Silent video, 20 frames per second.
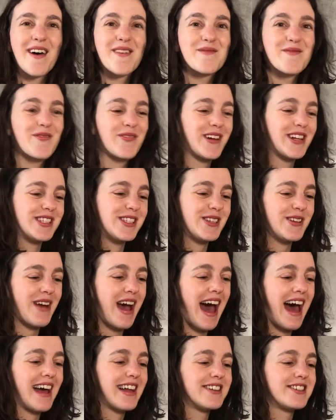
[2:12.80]
once you
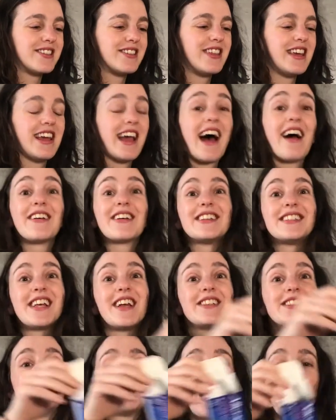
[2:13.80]
add the
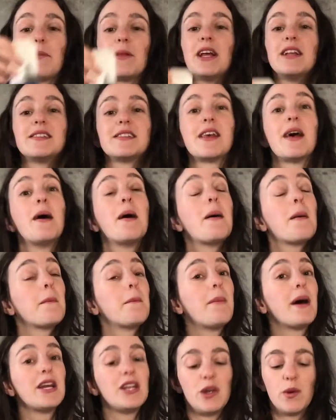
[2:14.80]
Alka-Seltzer tablets.
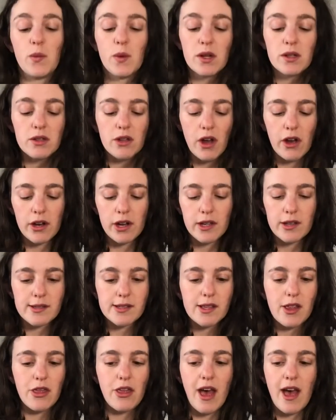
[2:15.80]
But you will notice
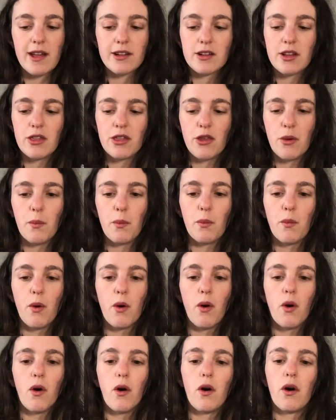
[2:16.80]
that the
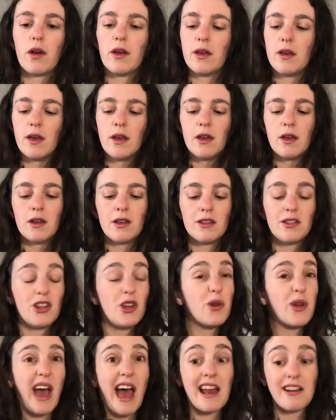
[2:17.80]
more, you
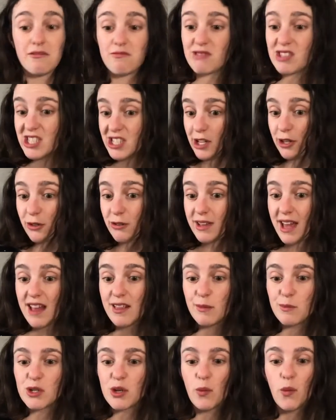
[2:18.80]
can still get
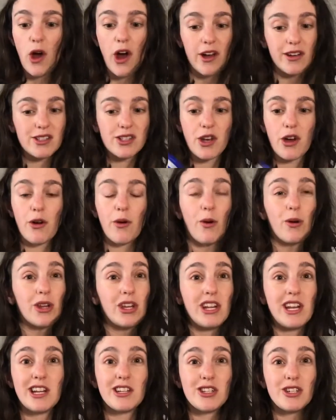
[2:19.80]
them to work. So all you
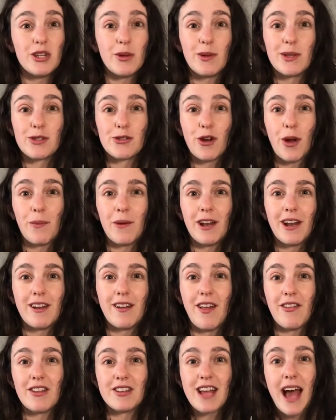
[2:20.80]
need to do is drop in
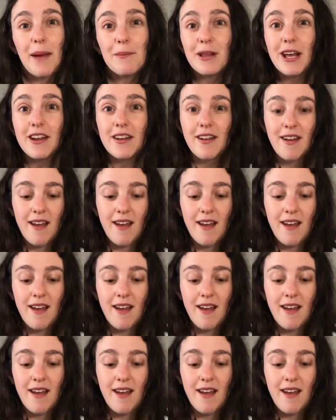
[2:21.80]
another tablet